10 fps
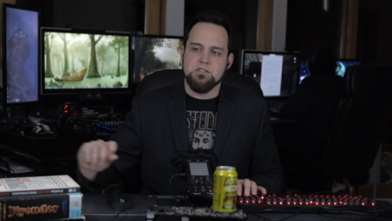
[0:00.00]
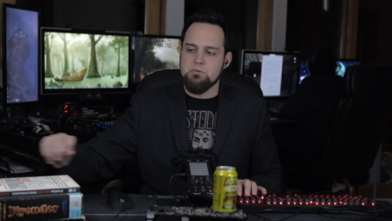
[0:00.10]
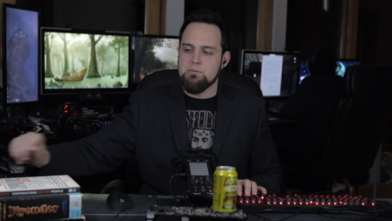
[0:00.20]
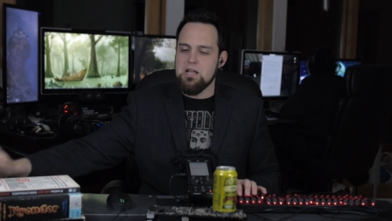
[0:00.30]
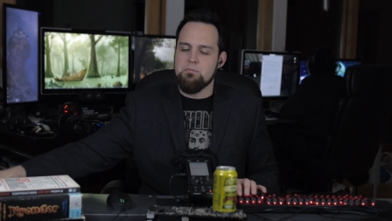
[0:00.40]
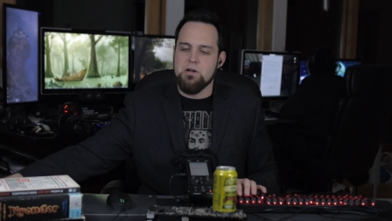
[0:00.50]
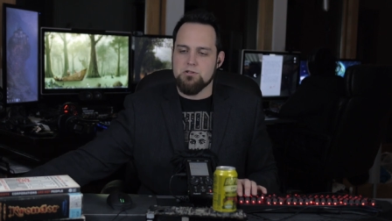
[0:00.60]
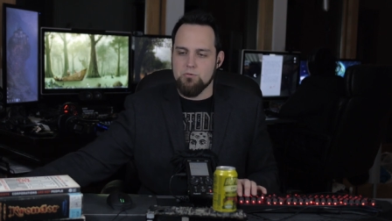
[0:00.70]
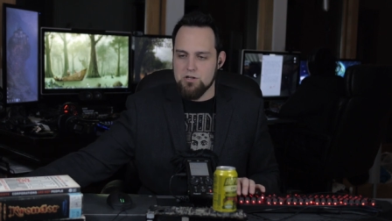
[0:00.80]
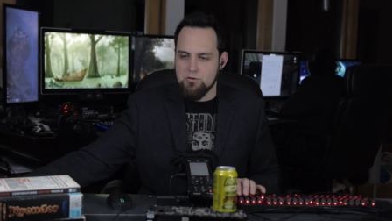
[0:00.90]
So I am going to paint a
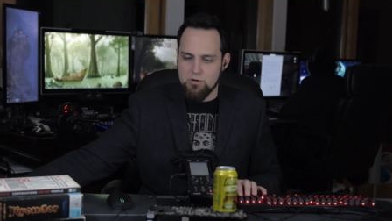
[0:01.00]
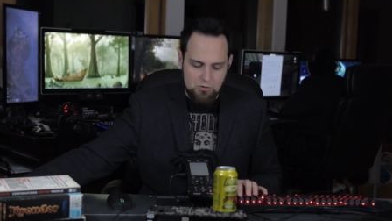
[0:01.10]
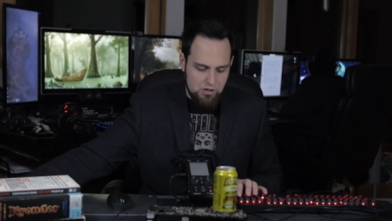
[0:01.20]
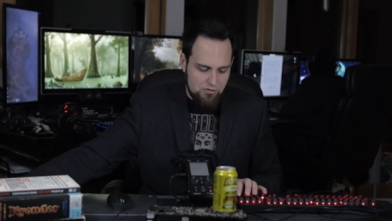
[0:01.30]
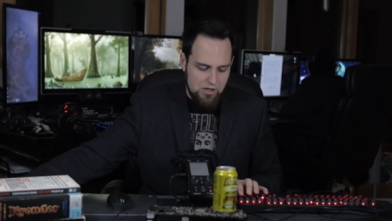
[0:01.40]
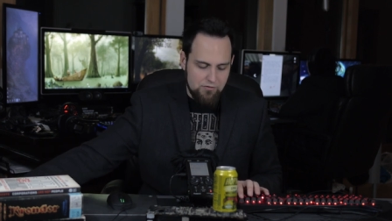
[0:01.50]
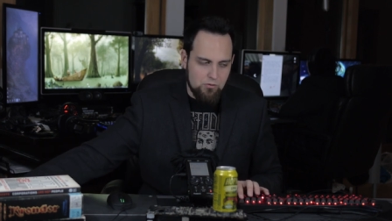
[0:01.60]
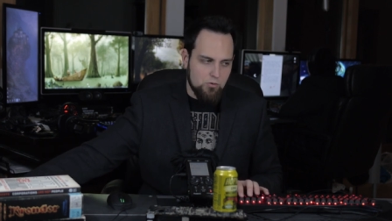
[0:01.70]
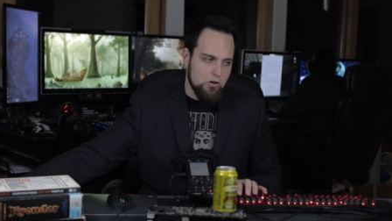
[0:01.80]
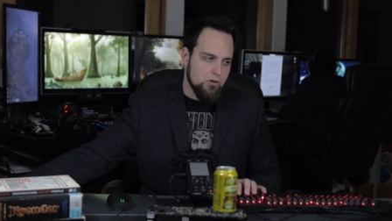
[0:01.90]
picture, Wendell. What do, you, what do you think
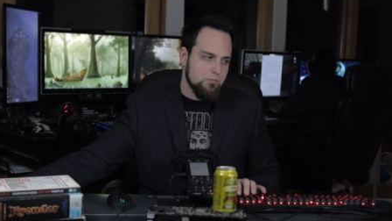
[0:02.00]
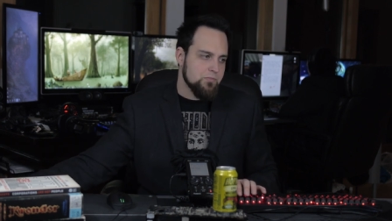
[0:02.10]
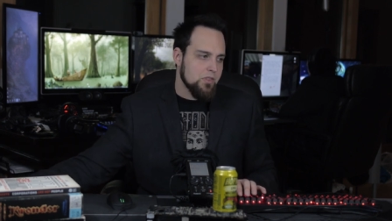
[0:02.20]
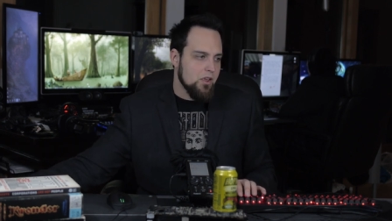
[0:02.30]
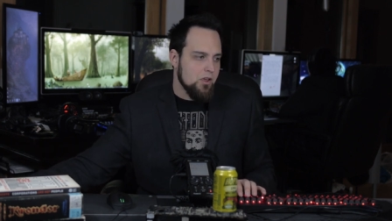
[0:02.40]
of a world